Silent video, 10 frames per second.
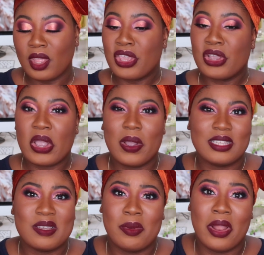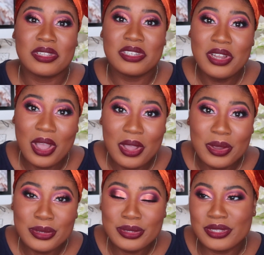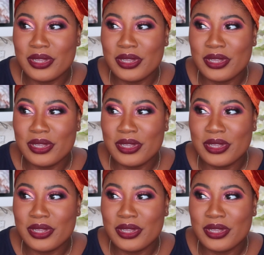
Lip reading: Your girl has a blocked nose,